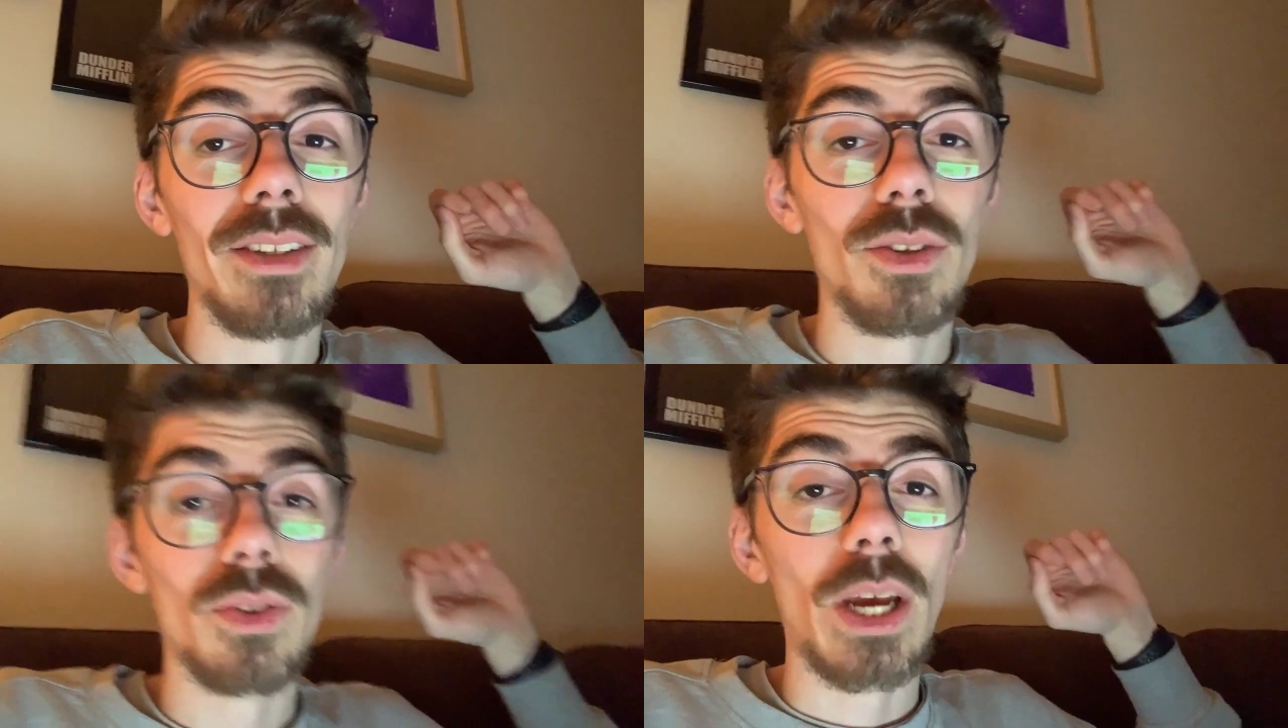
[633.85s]

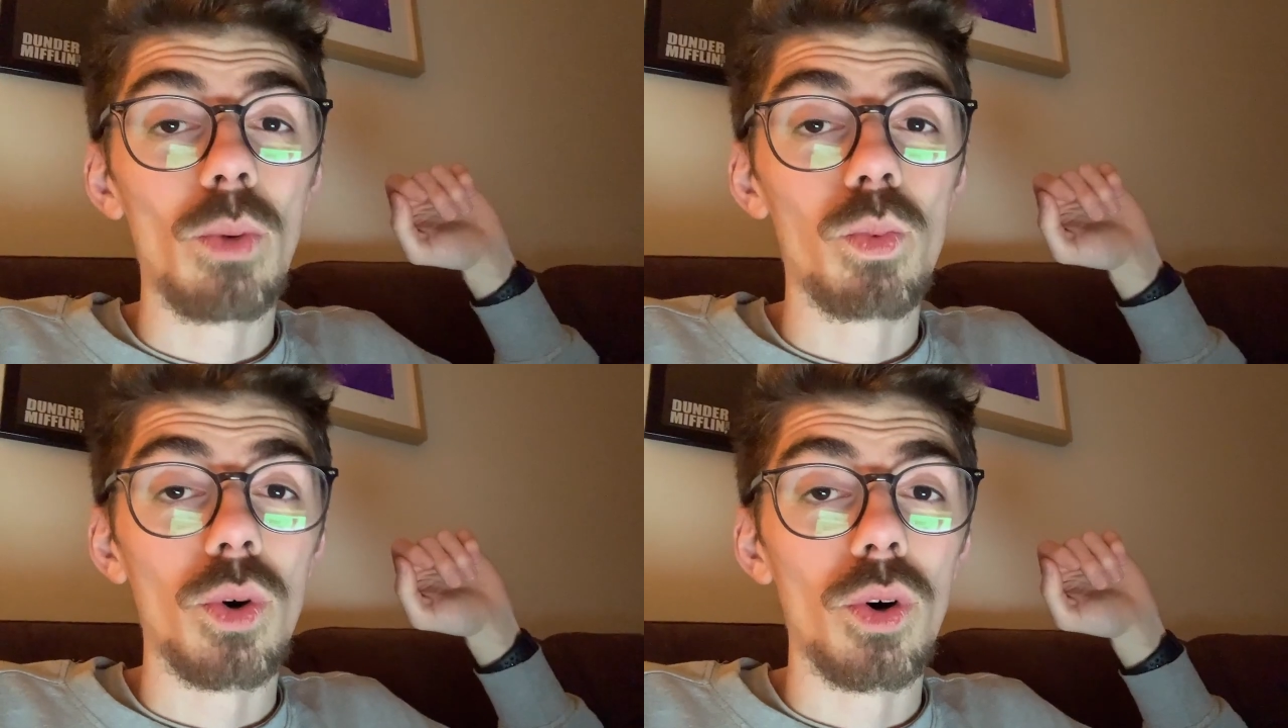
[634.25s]
it does get
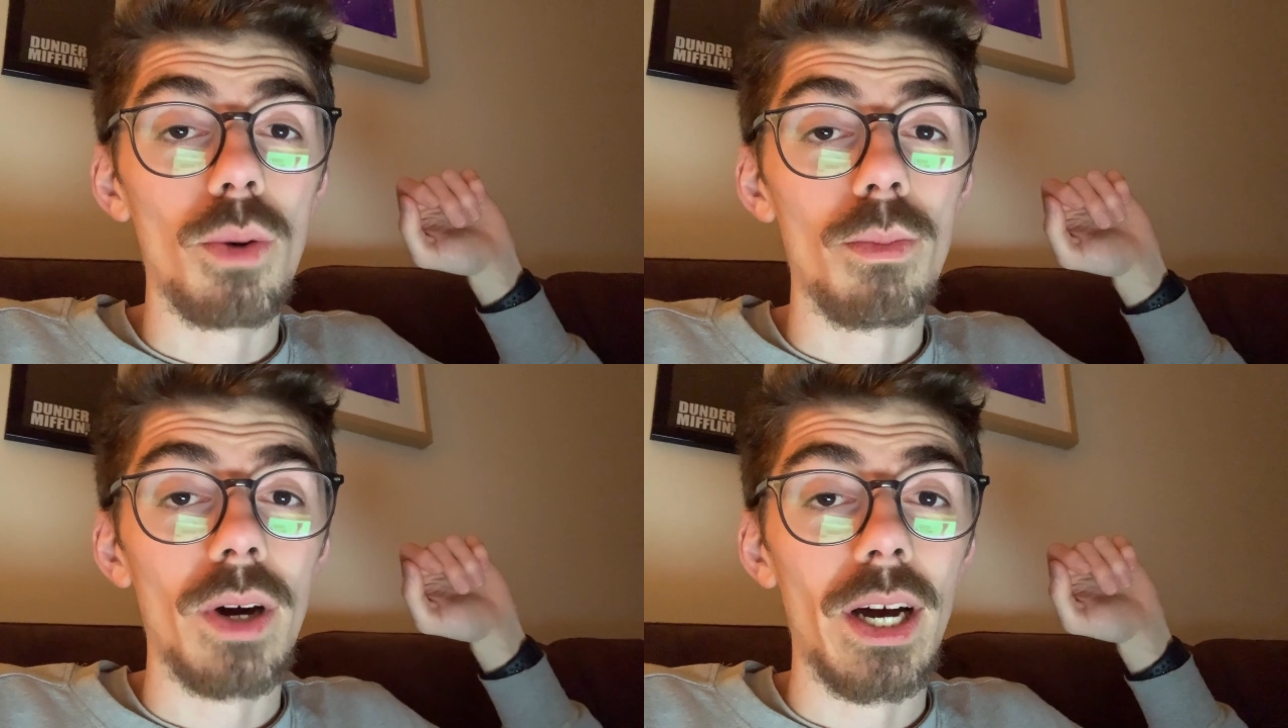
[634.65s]

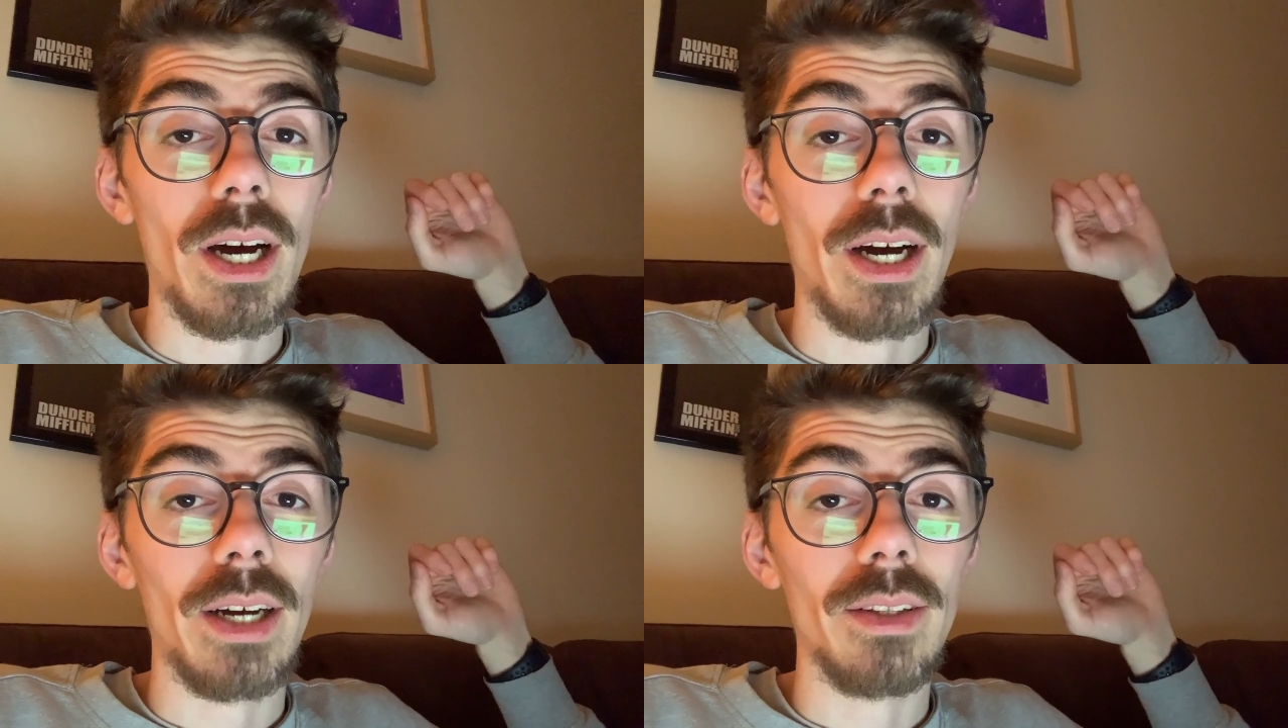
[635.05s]
warm,
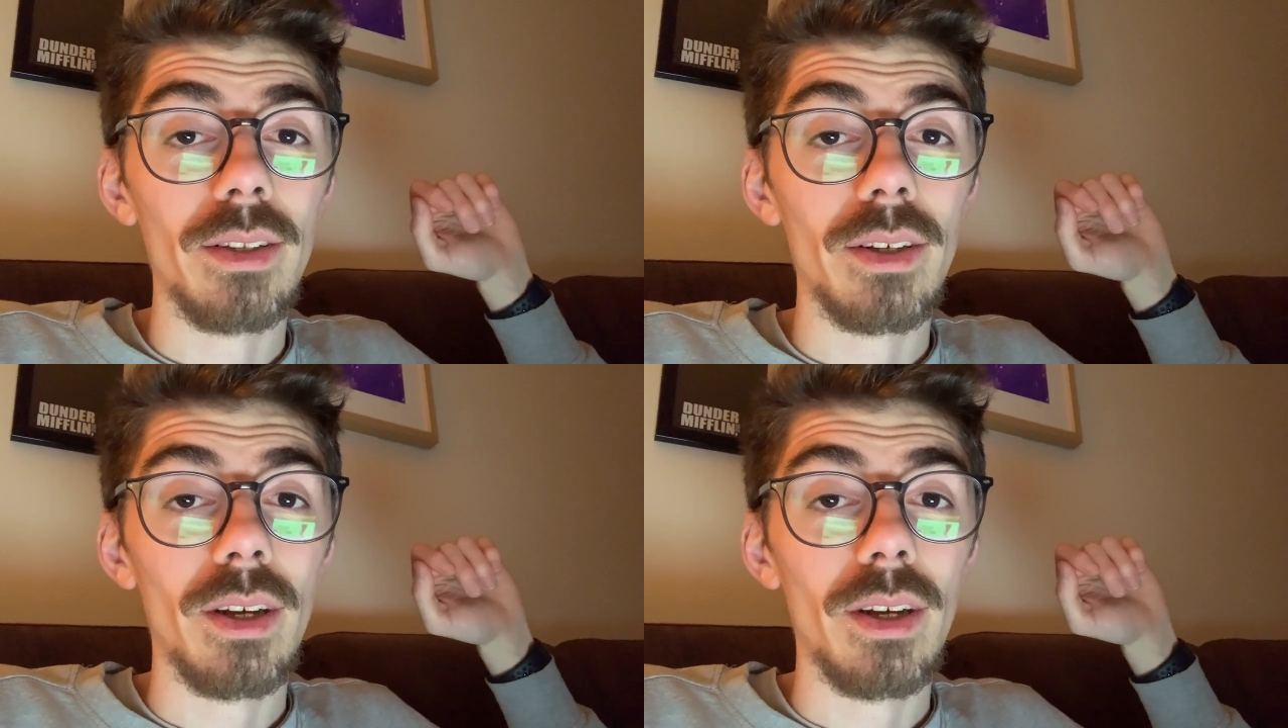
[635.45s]
and